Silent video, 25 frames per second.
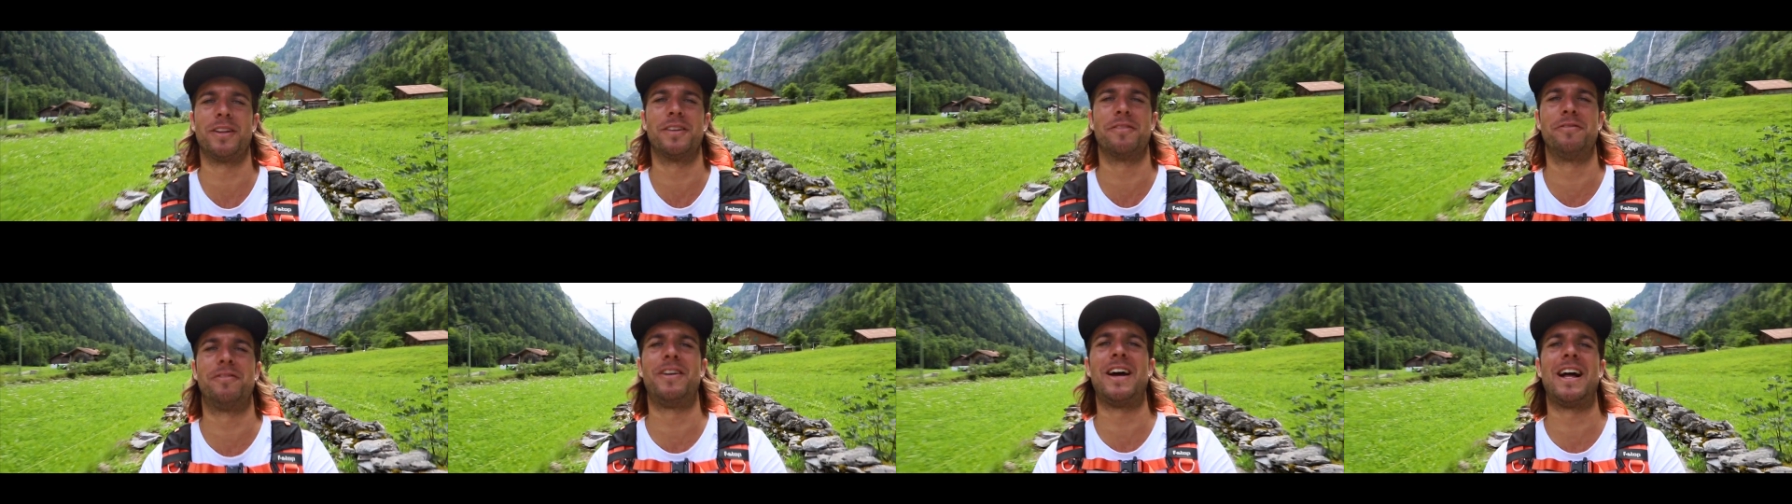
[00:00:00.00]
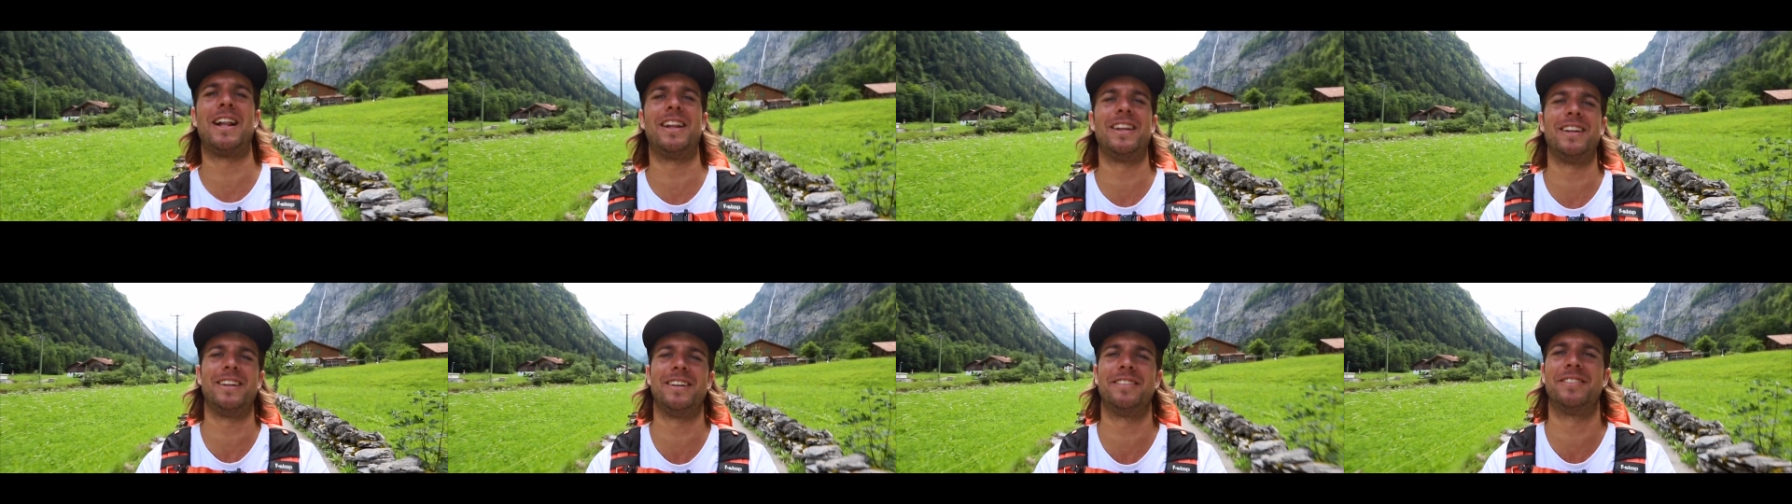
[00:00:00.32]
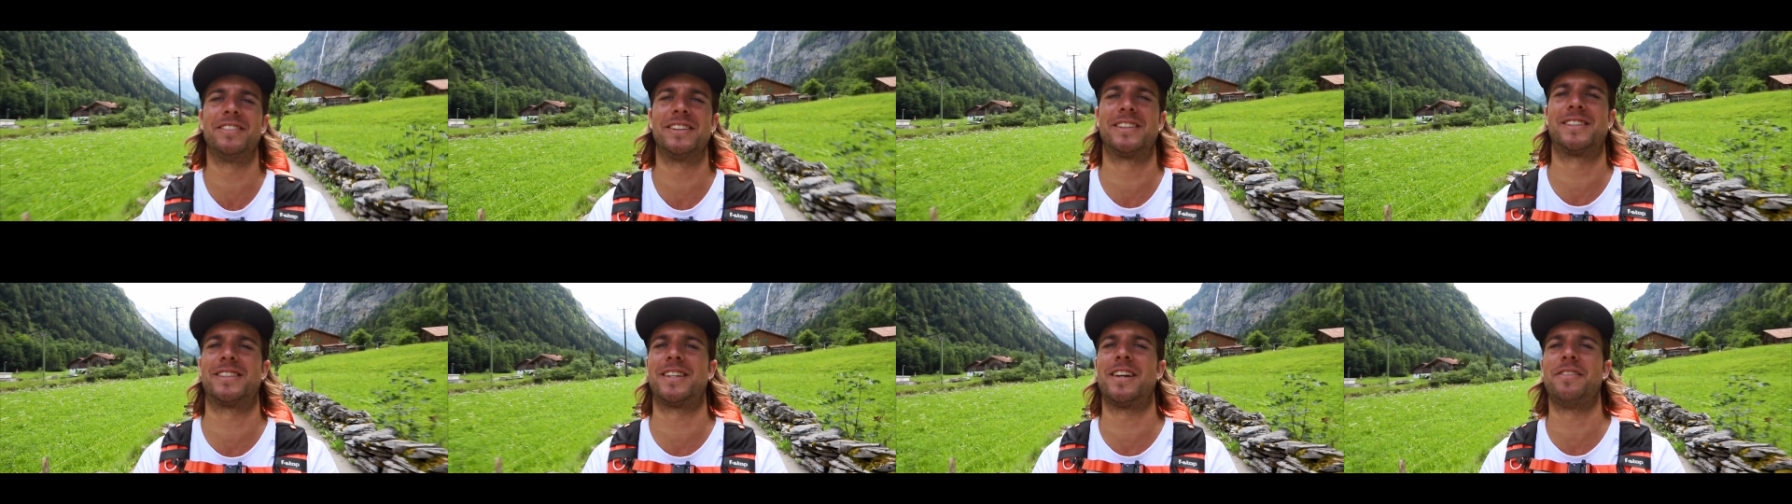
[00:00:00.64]
it the Valley
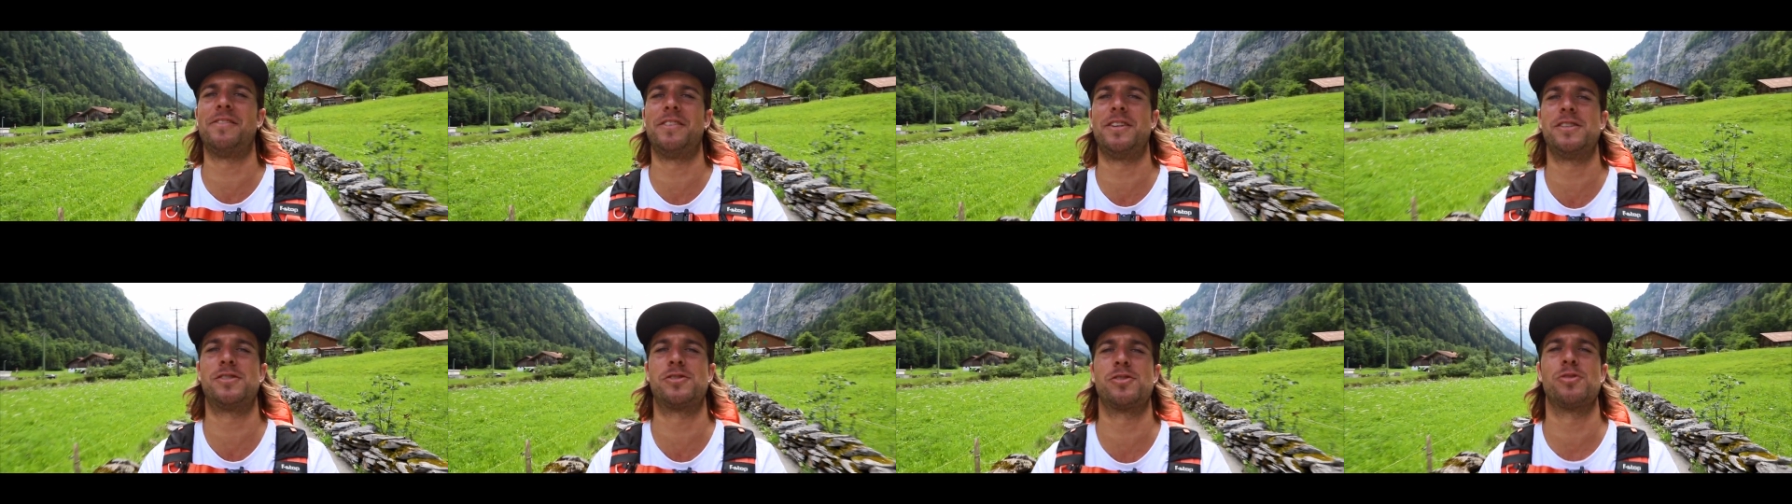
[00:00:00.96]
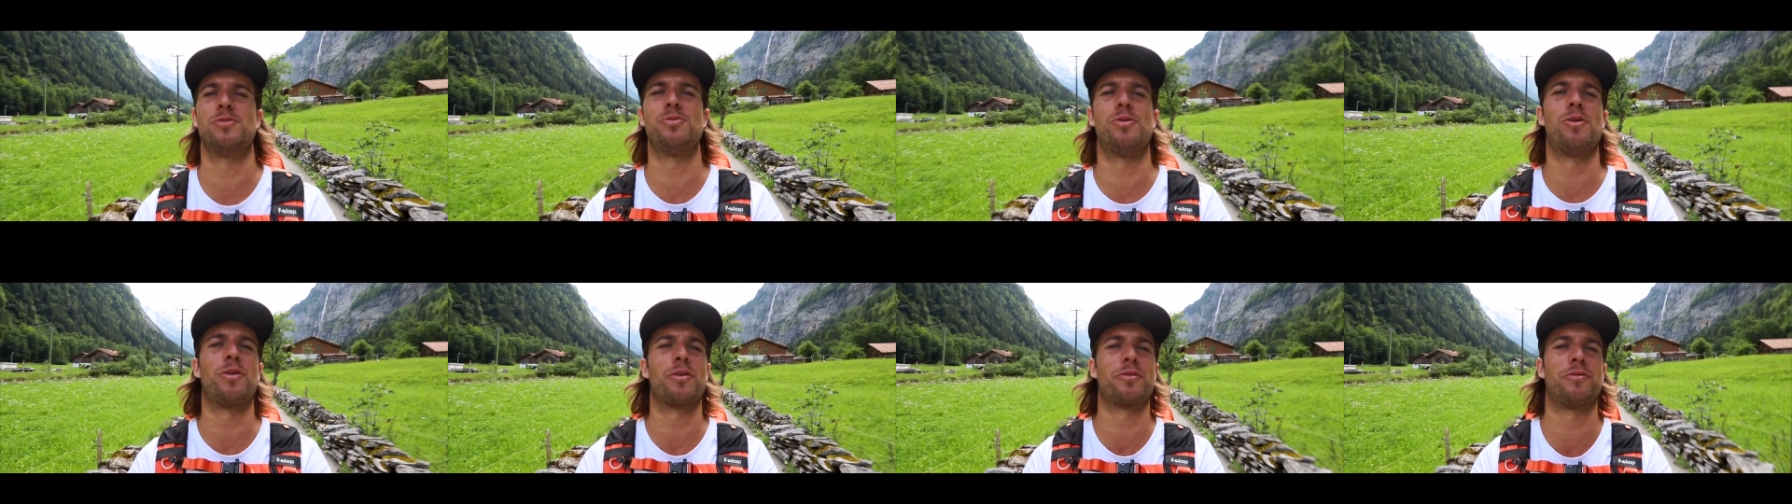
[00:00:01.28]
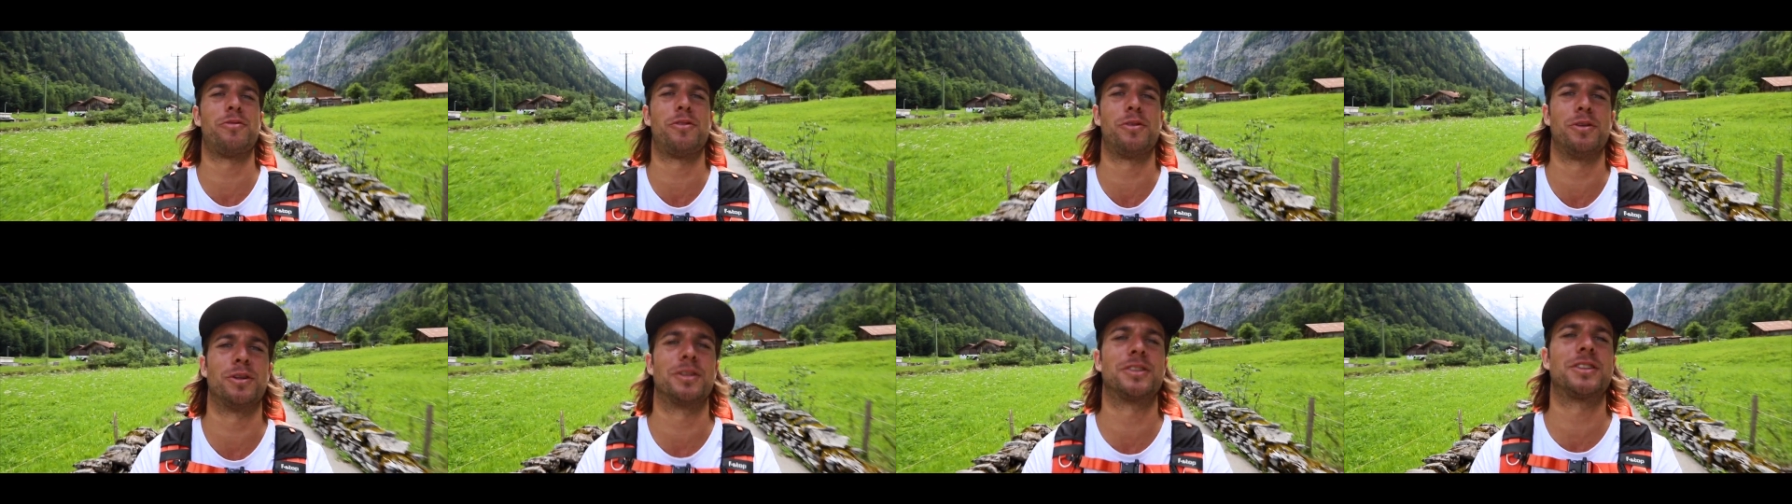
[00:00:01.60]
of the 72
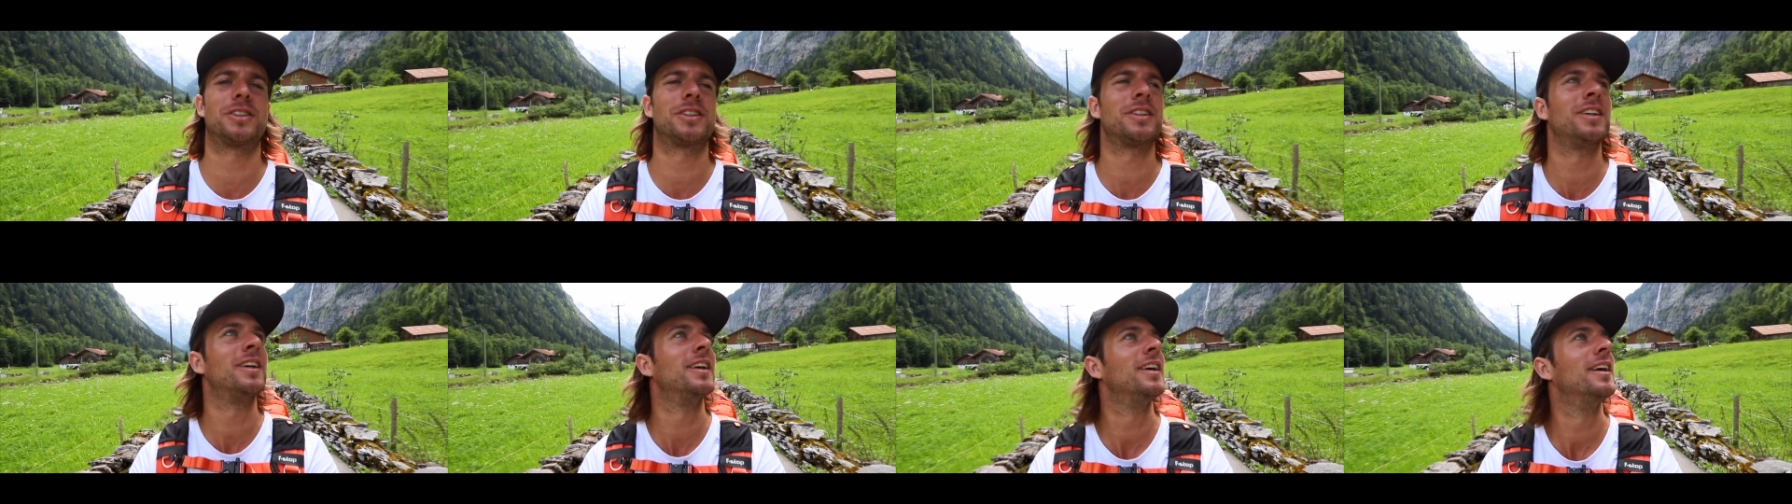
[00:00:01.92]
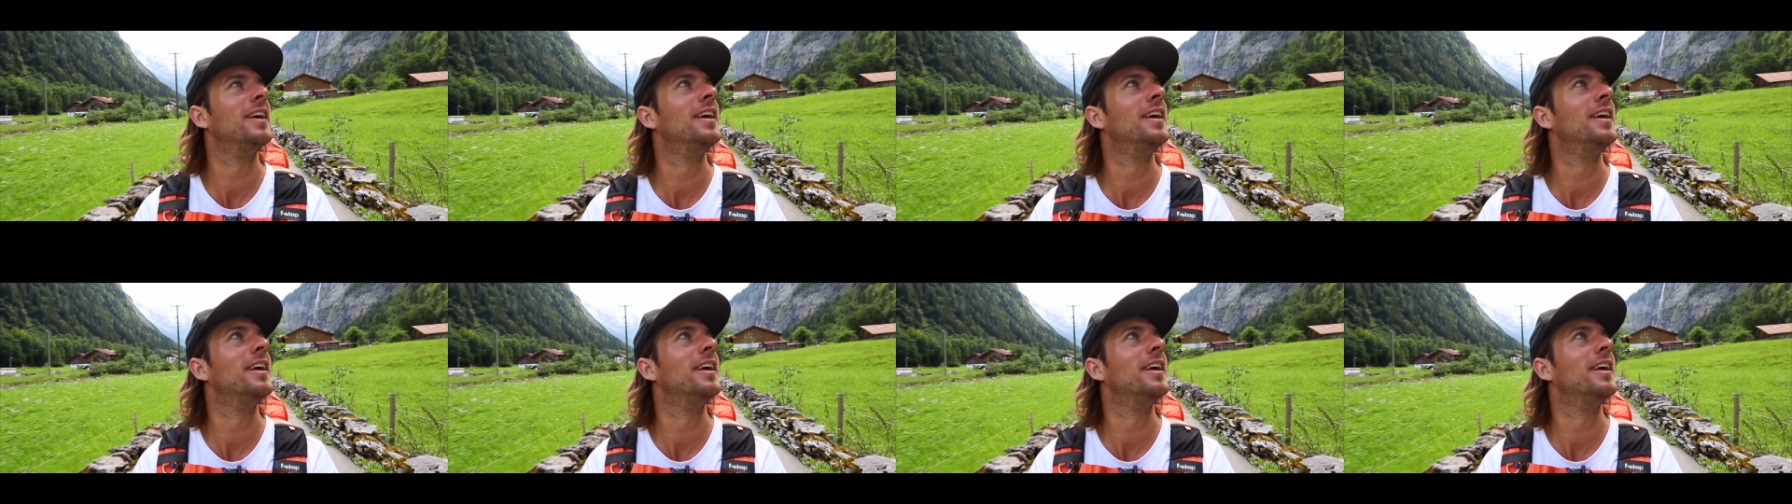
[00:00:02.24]
Waterfalls.